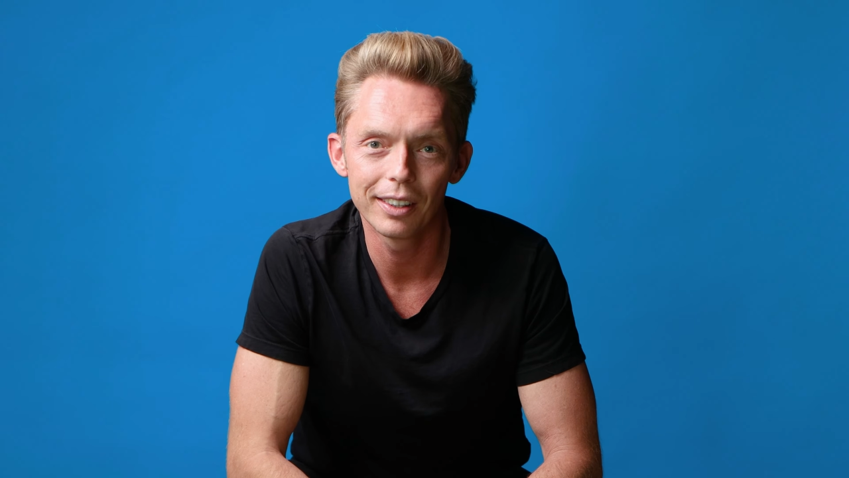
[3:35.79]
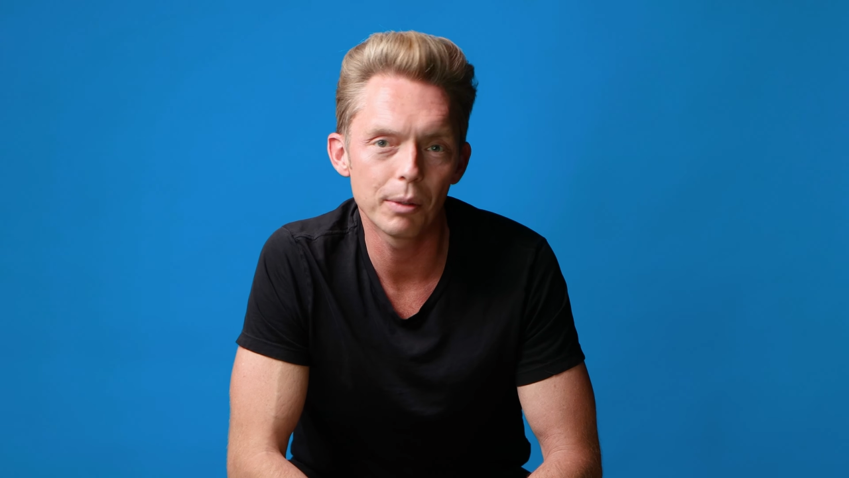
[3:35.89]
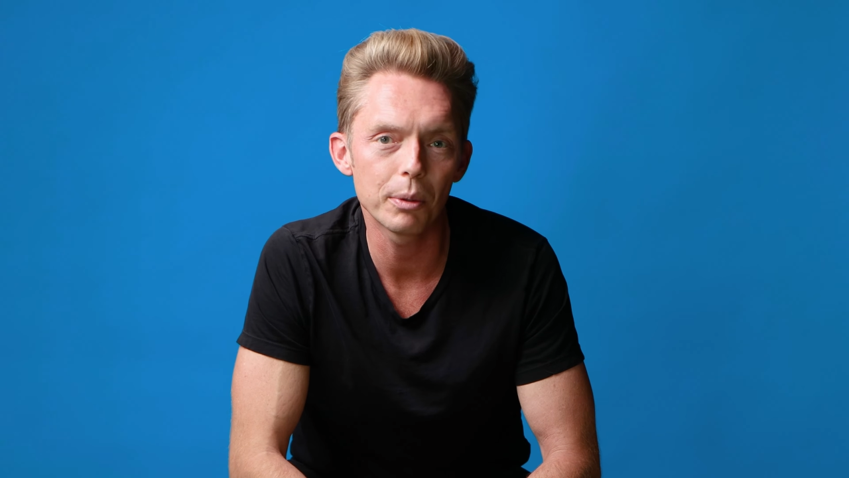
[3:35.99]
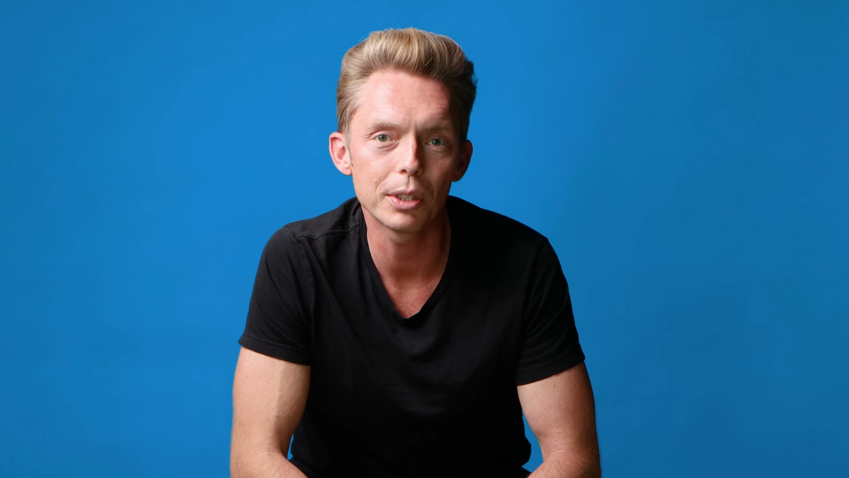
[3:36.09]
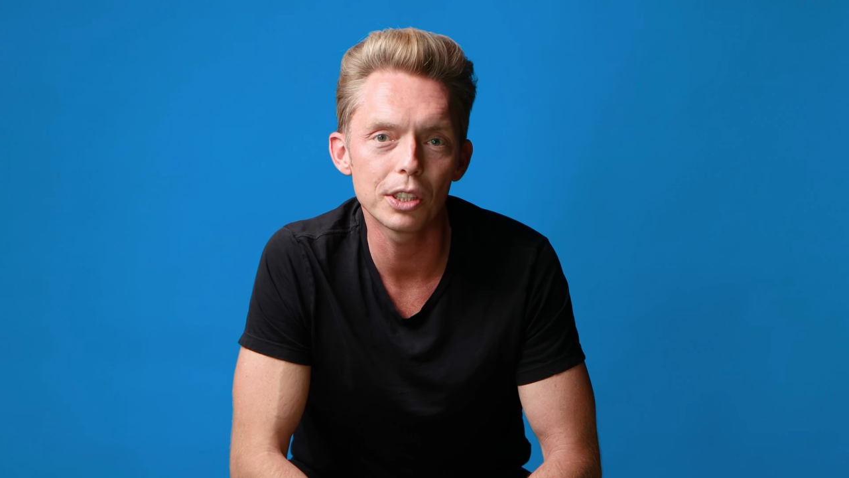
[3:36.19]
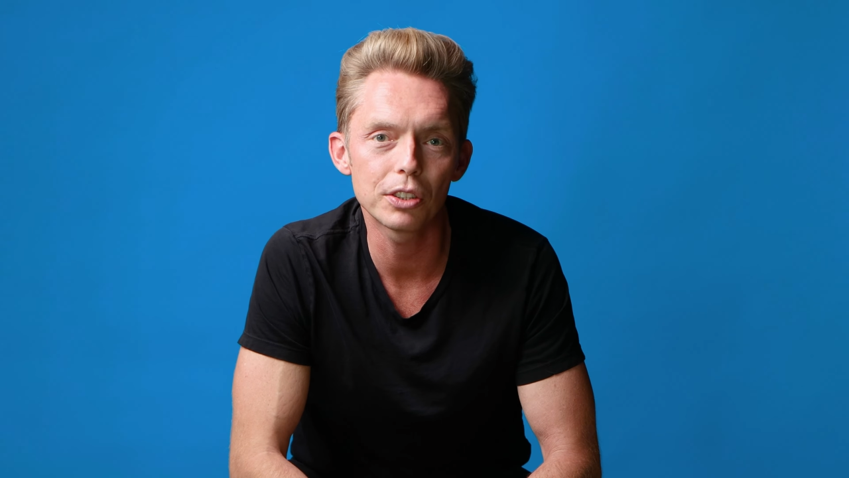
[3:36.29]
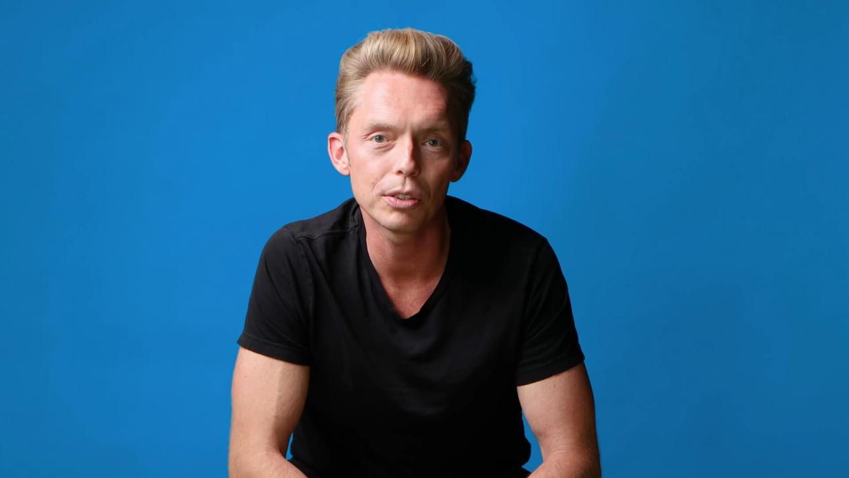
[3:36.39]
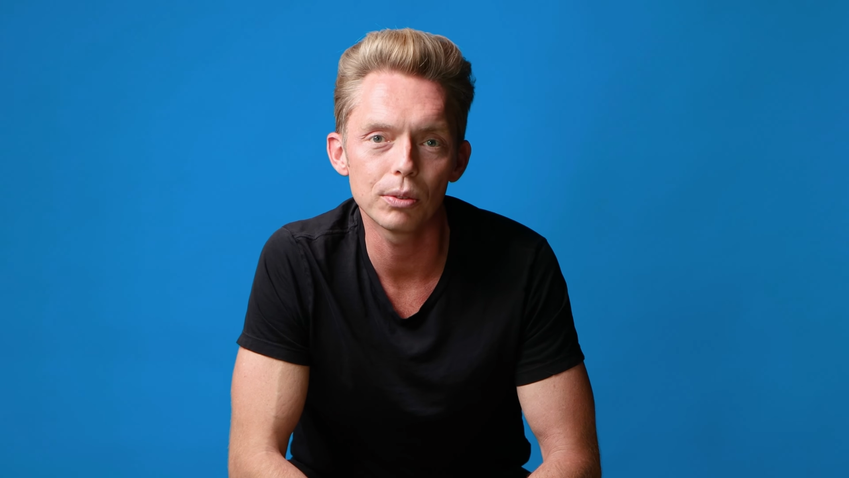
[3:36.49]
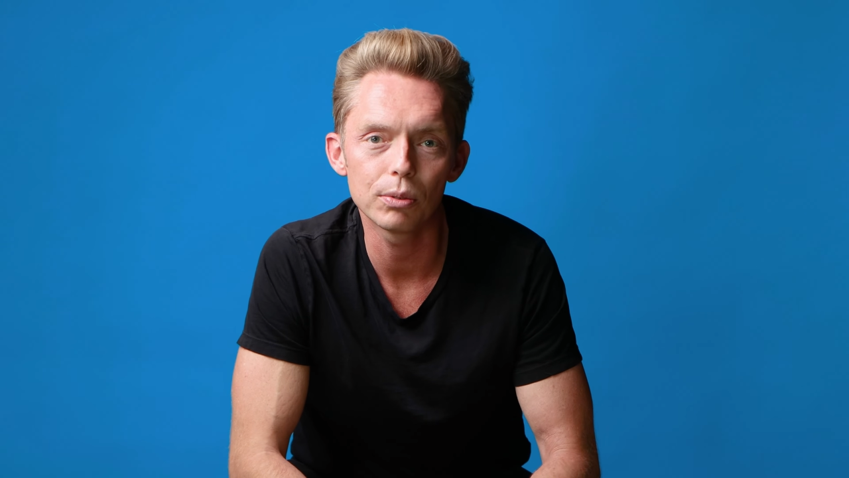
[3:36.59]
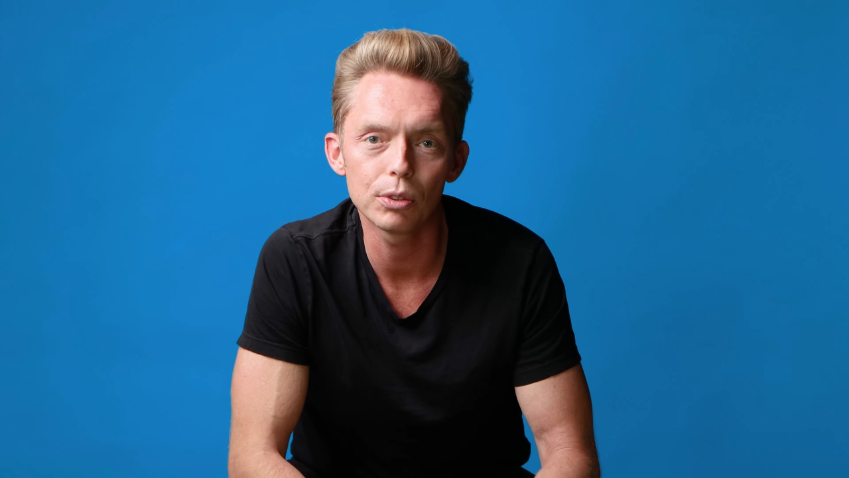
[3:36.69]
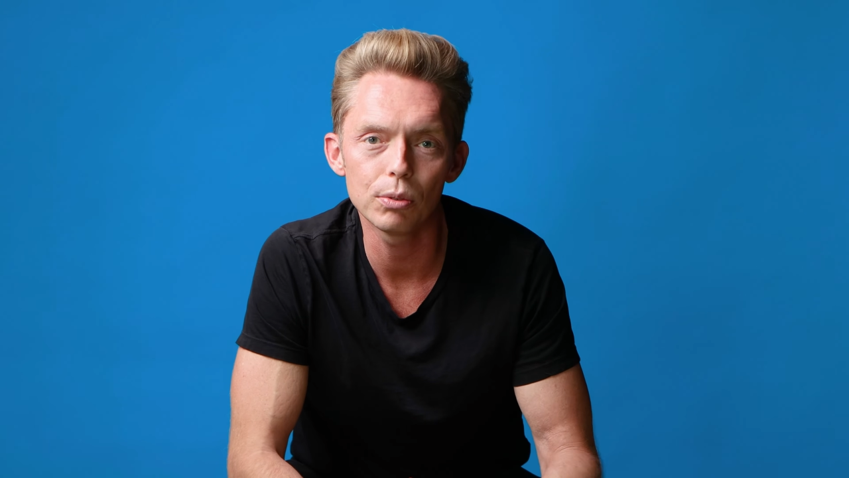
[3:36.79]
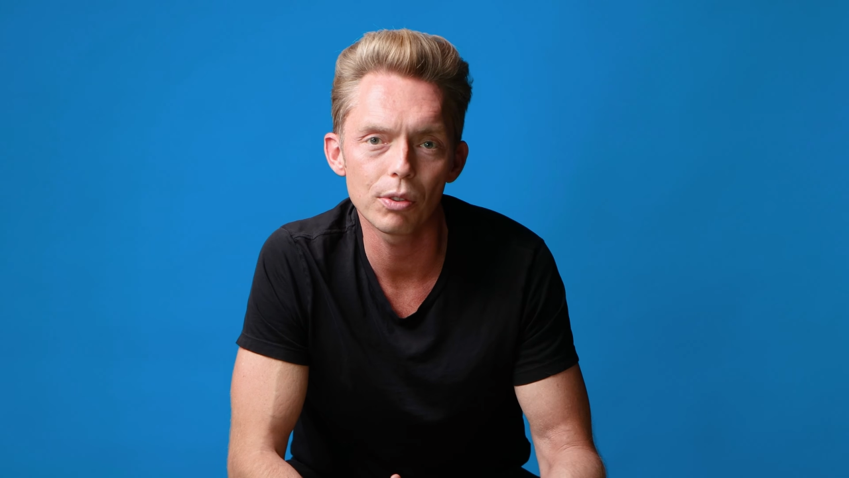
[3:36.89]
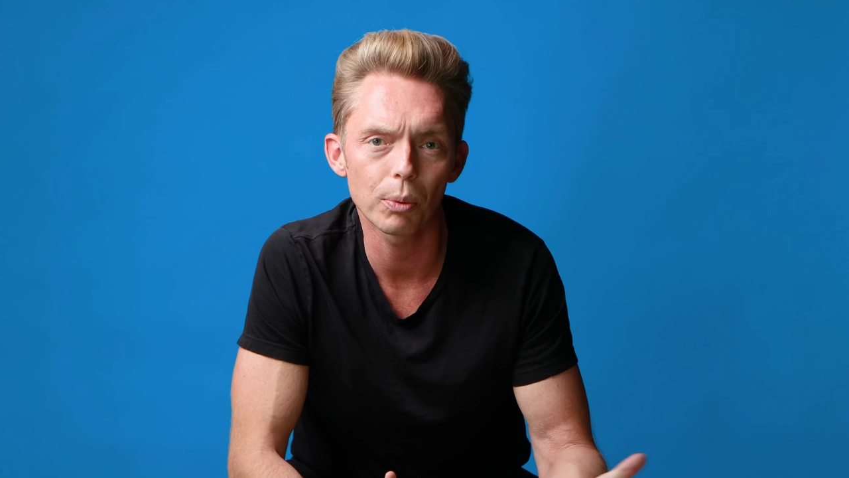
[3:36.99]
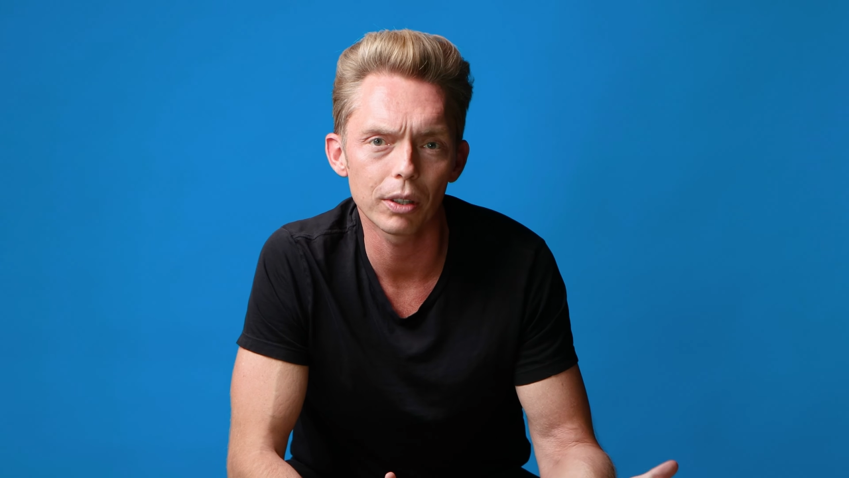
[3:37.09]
then we would just use the